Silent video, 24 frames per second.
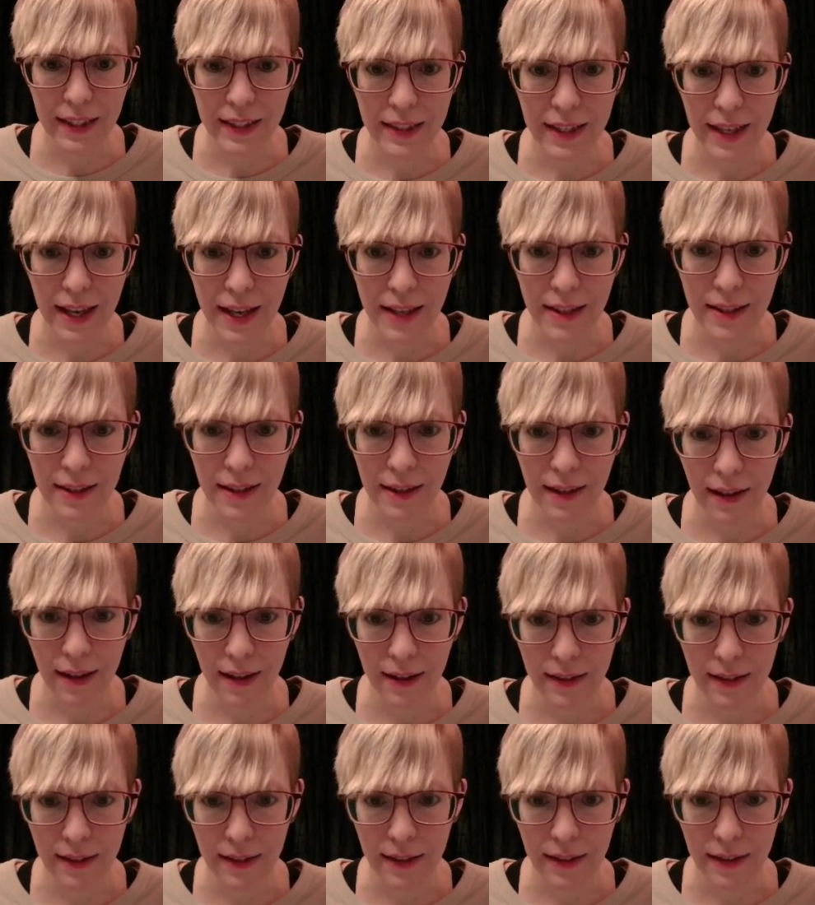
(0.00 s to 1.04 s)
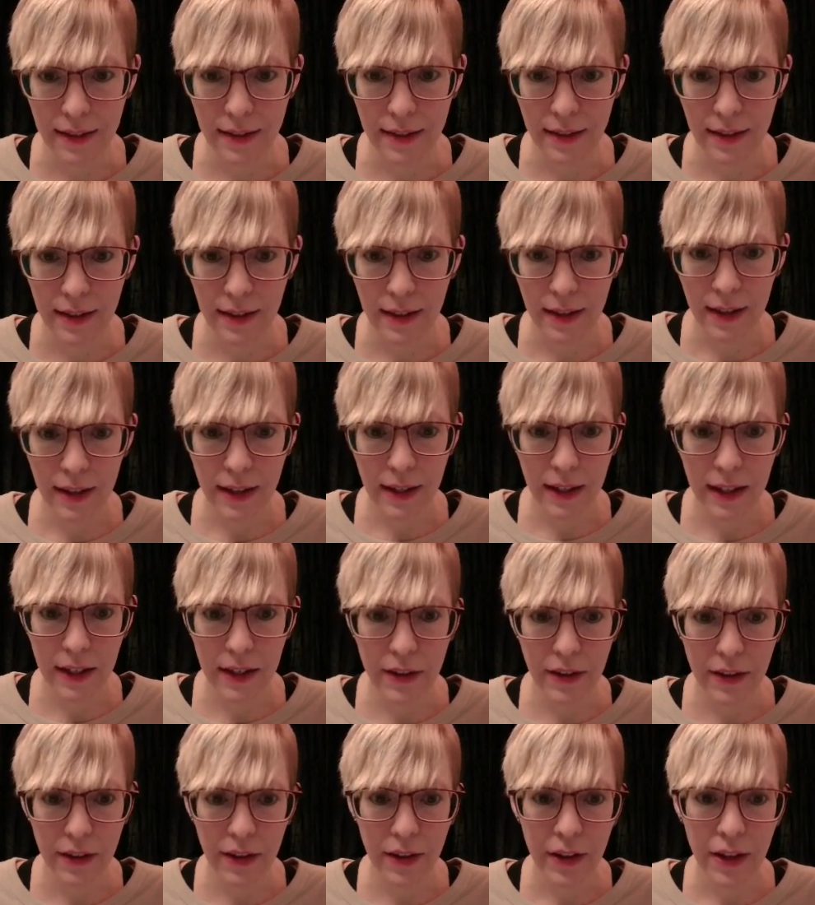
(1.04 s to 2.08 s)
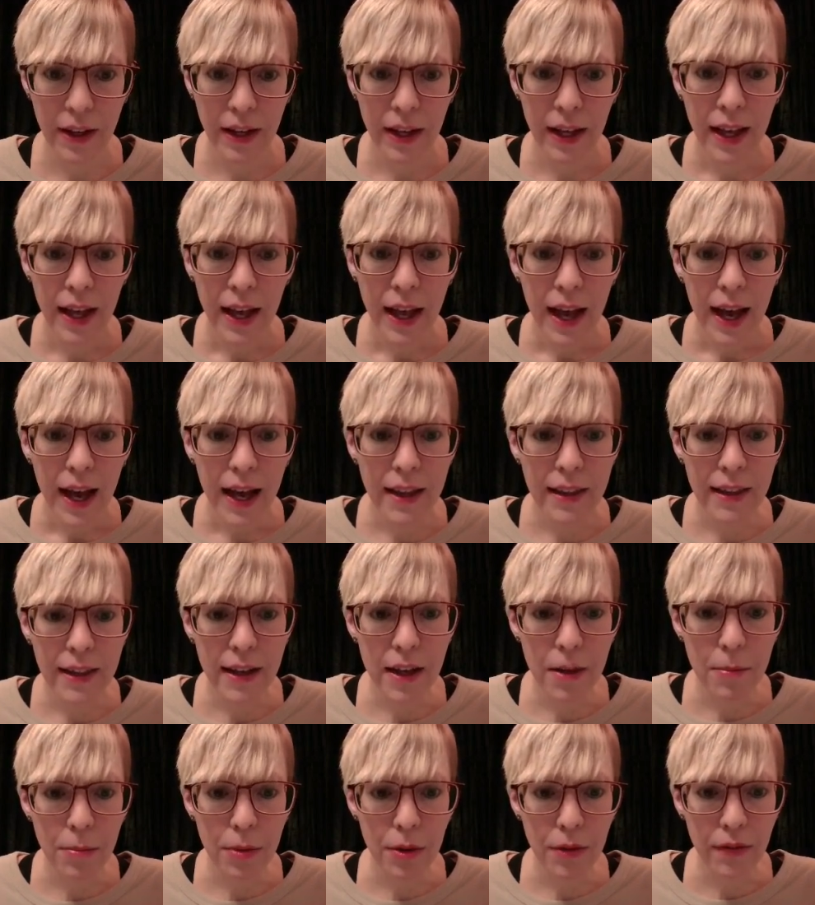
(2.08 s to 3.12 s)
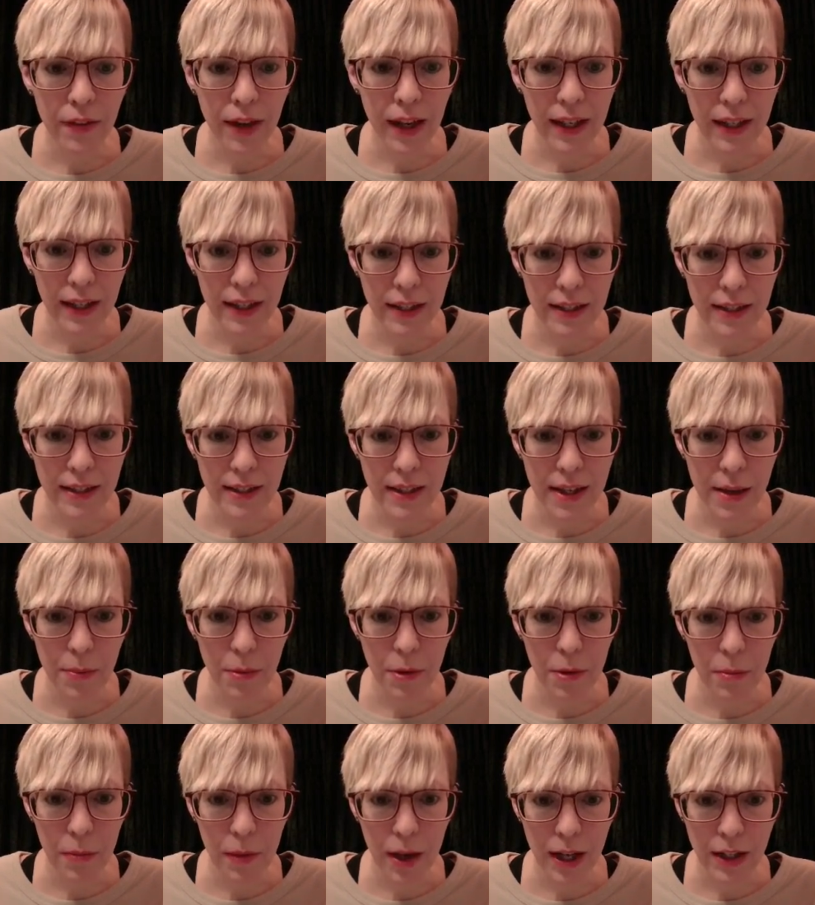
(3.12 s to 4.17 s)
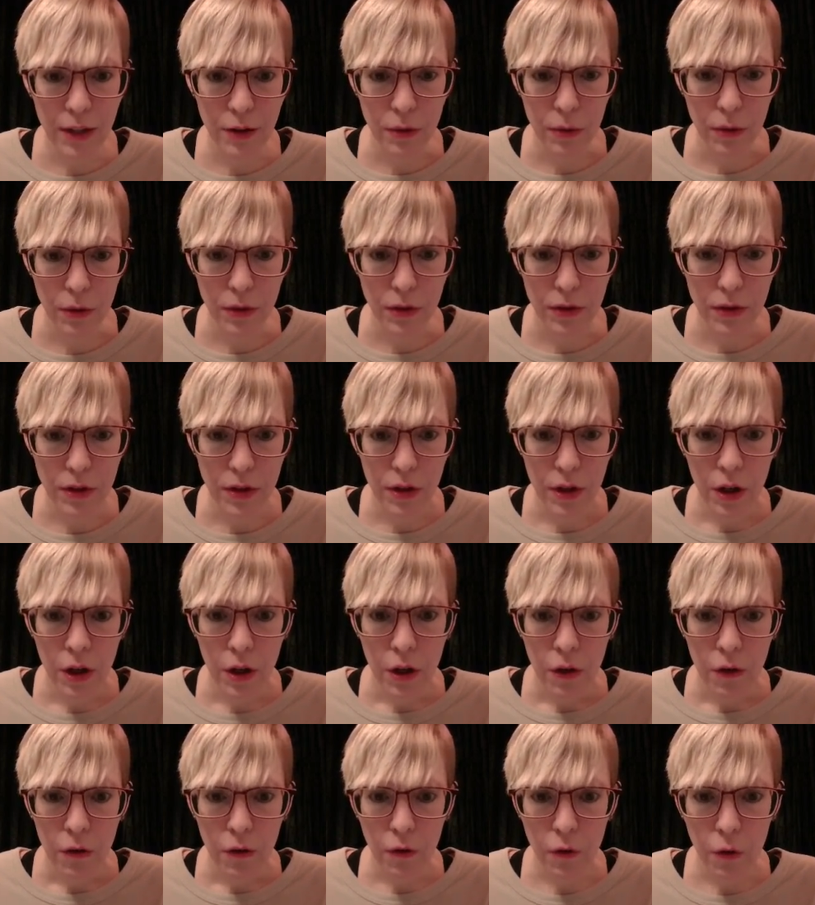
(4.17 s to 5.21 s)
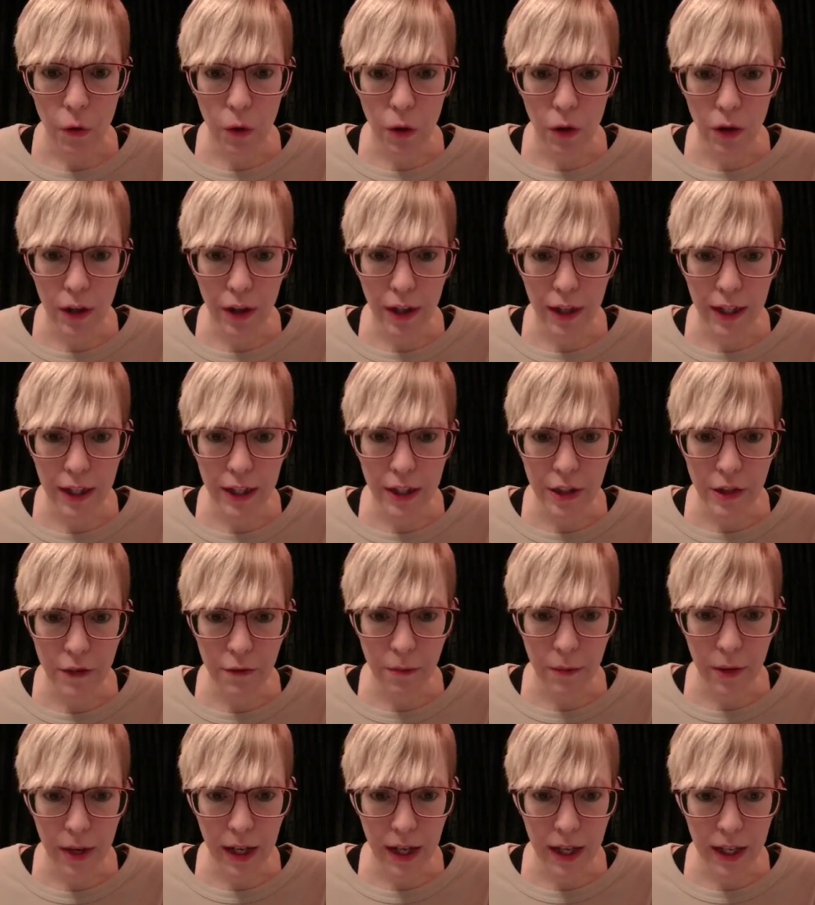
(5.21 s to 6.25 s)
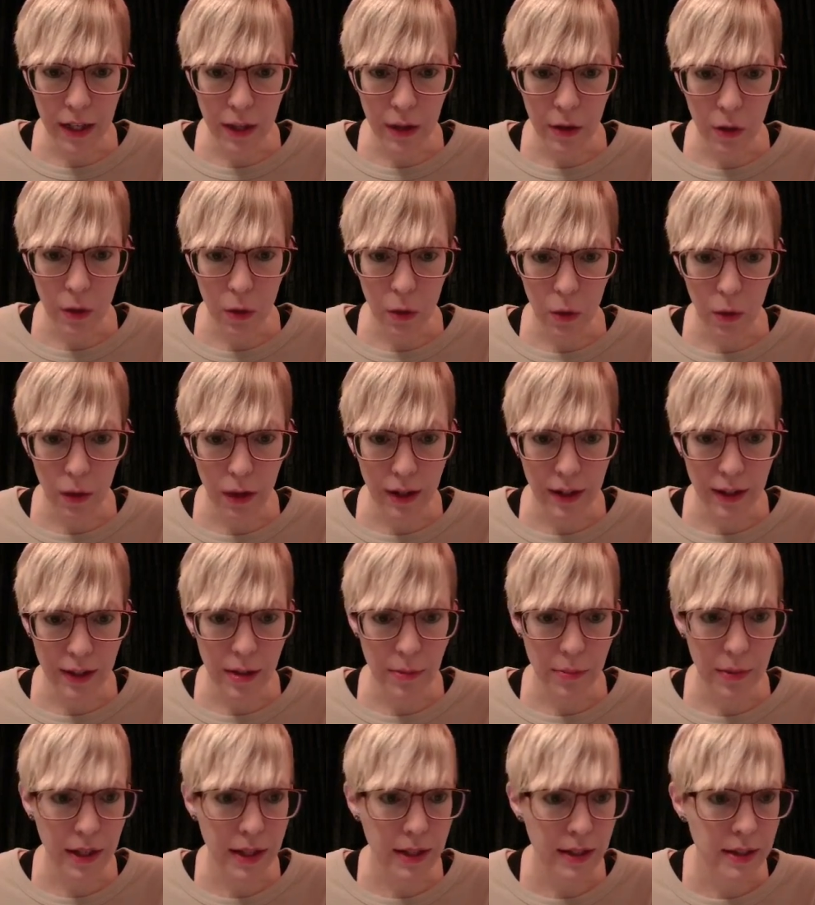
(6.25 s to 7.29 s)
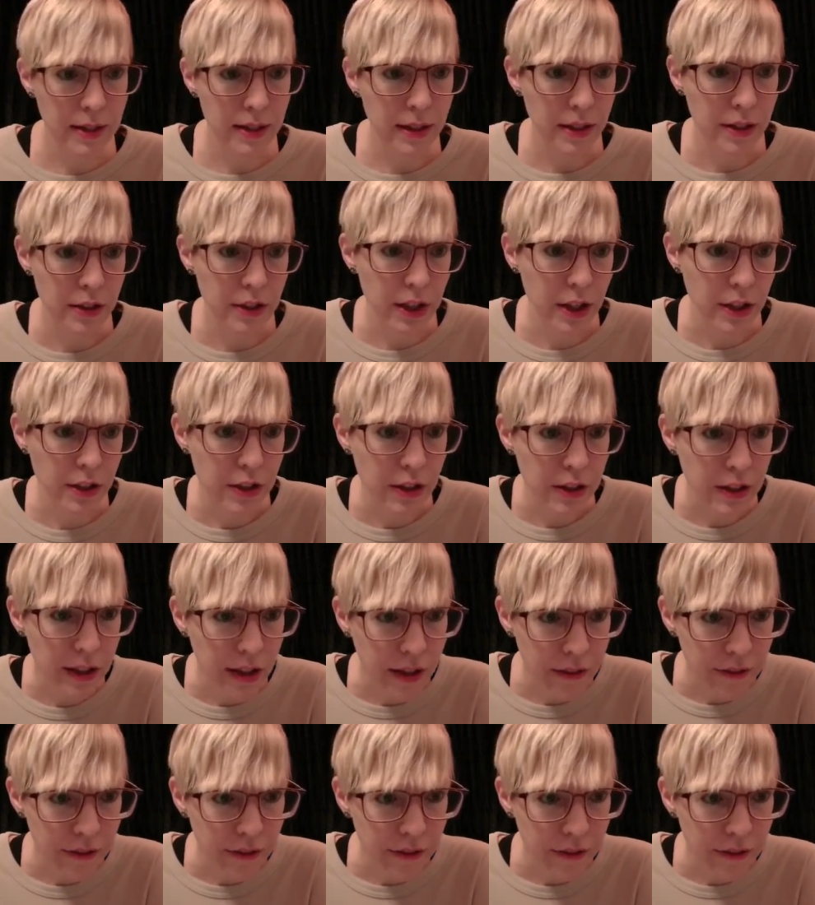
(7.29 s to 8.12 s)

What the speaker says: the test context here, and then I'm providing separate modules for each of my Koin dependency injection